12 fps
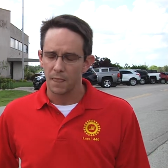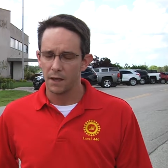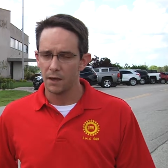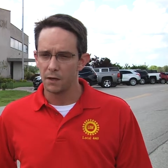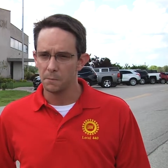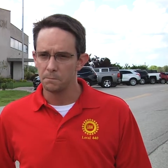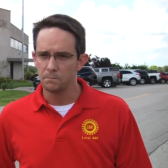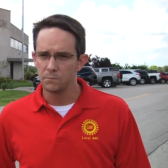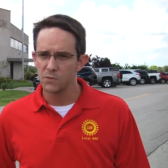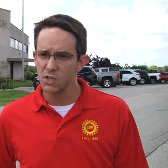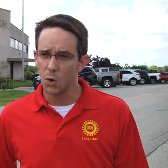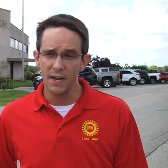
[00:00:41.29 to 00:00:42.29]
Um,
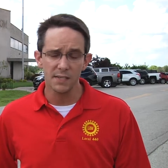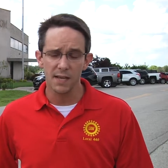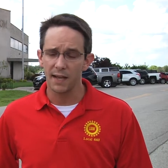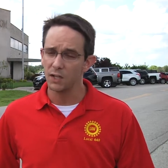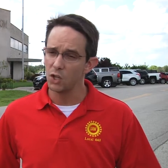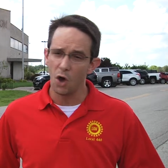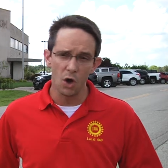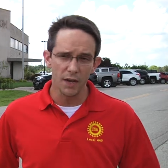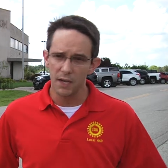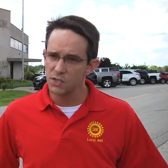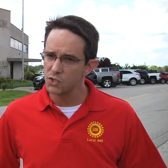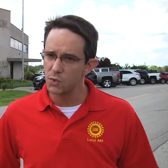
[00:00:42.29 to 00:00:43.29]
so he's had a long
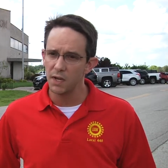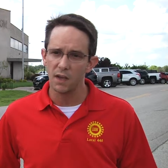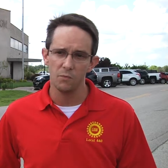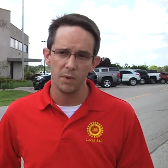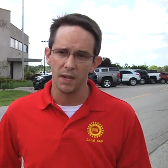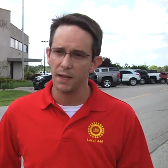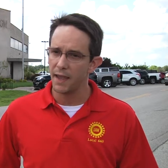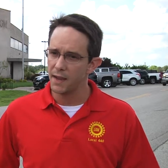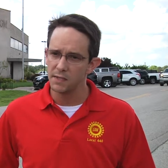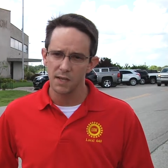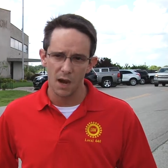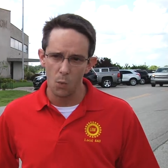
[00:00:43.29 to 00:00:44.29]
history of being
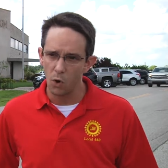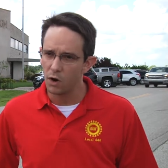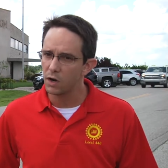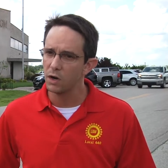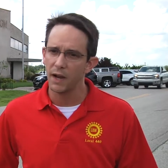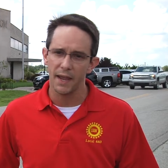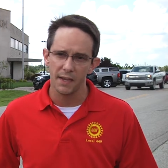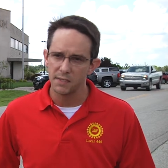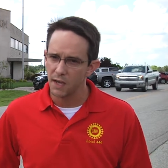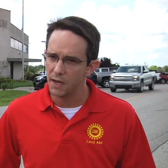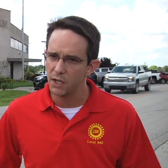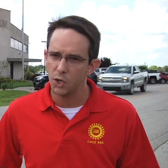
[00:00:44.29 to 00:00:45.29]
anti-worker,
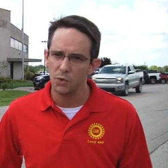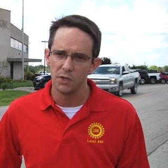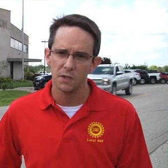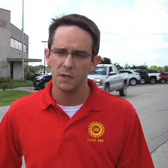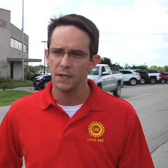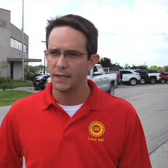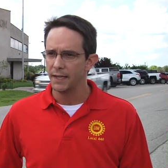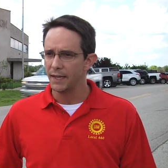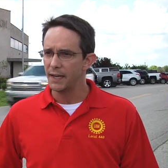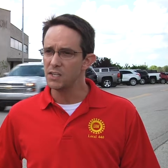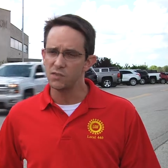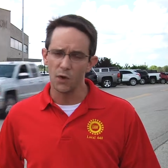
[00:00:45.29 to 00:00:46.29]
anti-union.
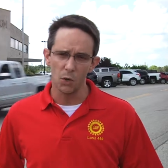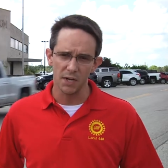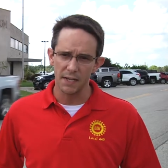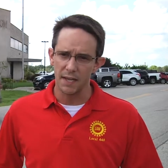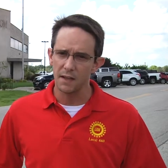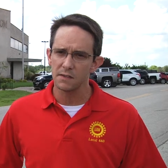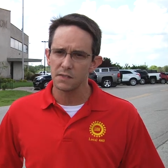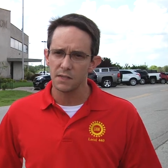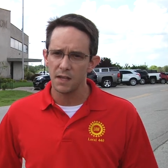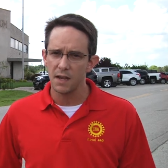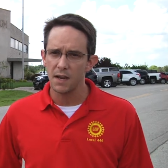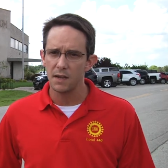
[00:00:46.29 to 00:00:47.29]
He's voted against
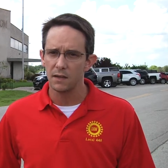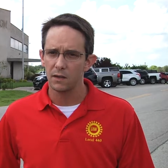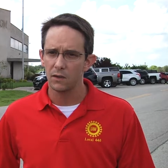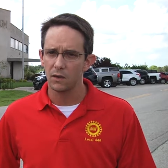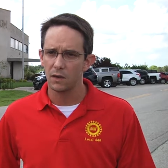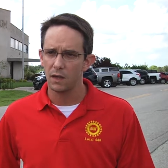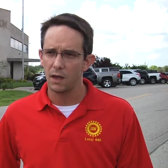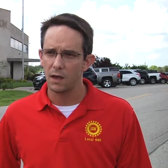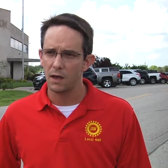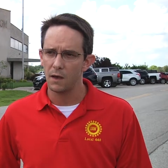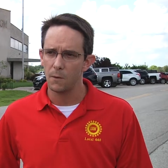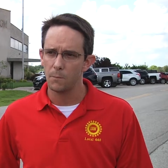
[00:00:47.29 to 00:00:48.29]
the
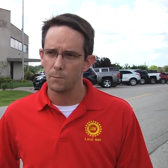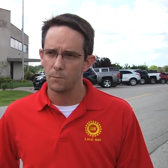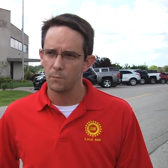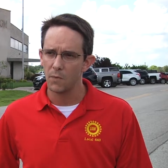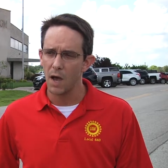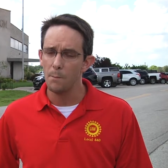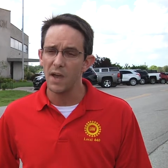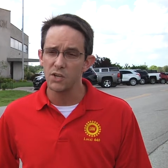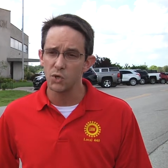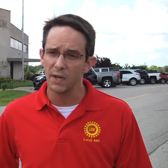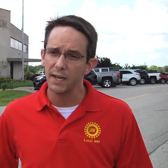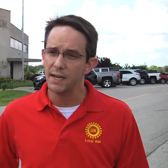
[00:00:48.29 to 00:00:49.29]
uh, a
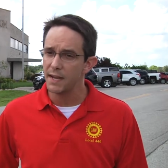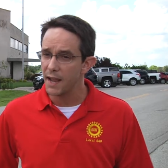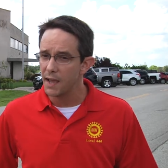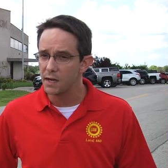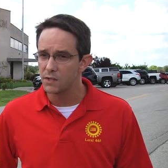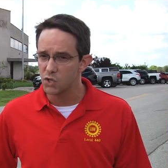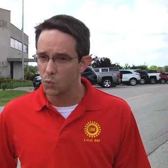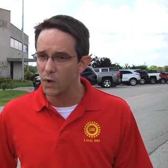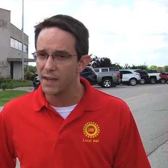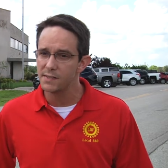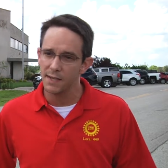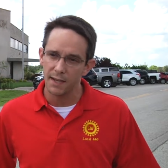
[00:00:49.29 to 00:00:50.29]
measure in Indiana to
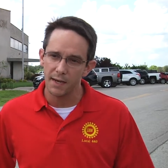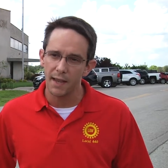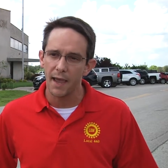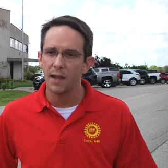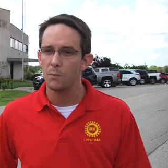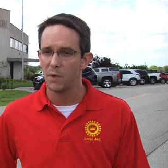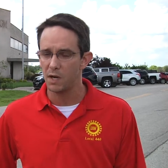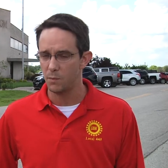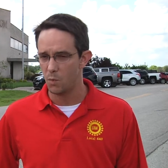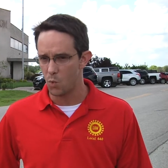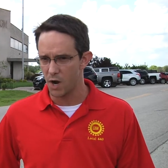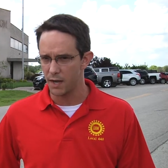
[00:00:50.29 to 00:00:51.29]
raise the Indiana
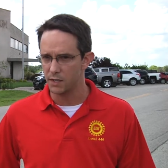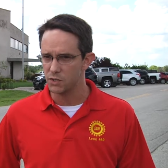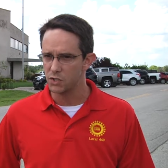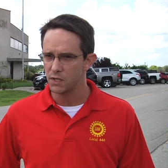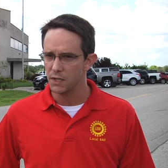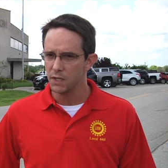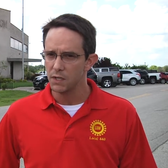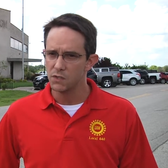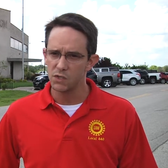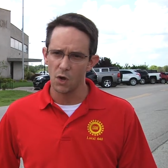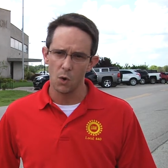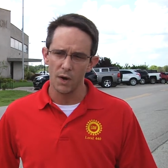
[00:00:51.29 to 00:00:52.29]
minimum wage.
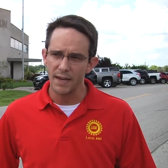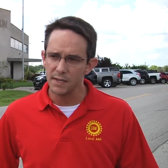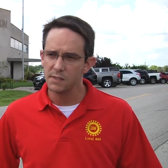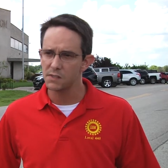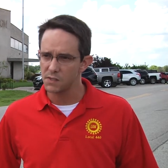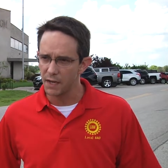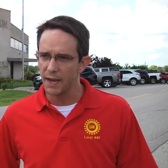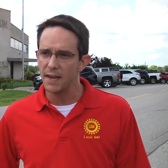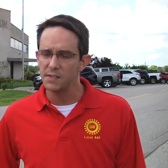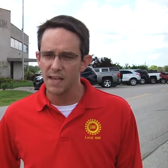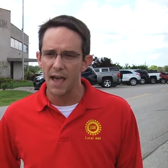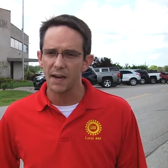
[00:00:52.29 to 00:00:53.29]
So he's,
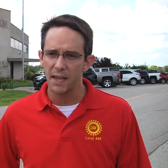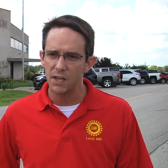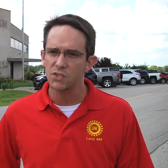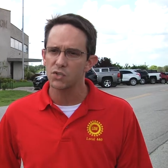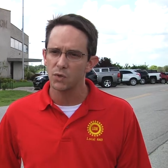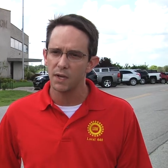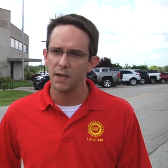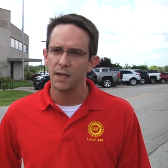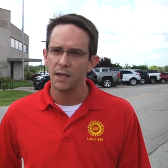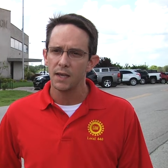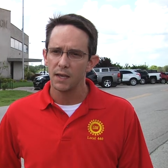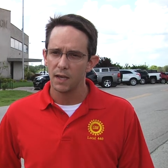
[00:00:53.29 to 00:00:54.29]
he's had a history
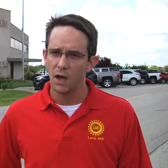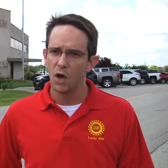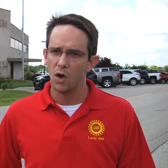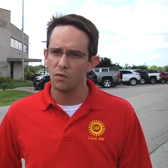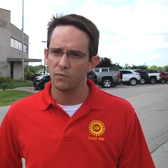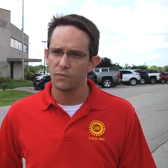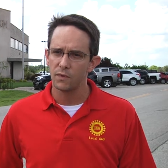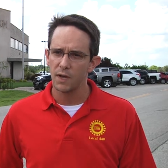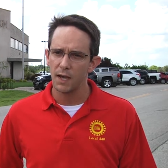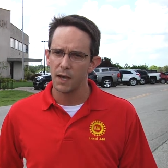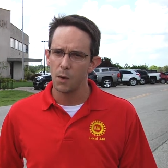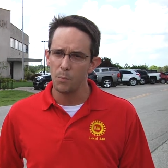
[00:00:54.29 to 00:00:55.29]
of
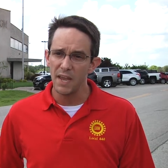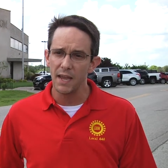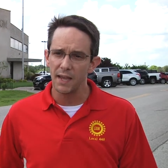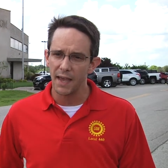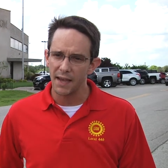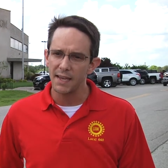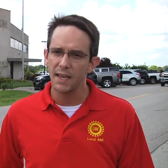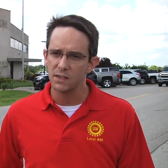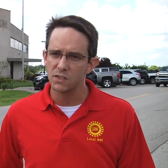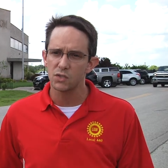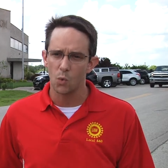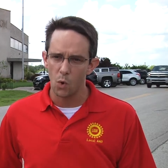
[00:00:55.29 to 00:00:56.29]
uh, being
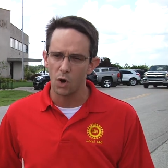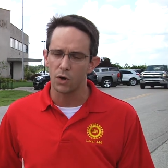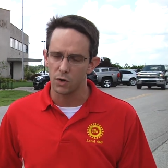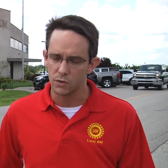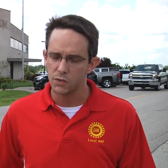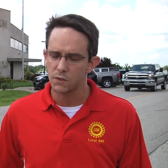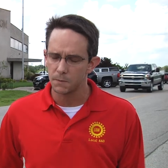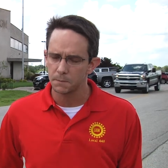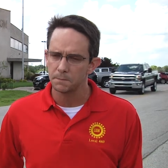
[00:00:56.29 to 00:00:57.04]
against the workers.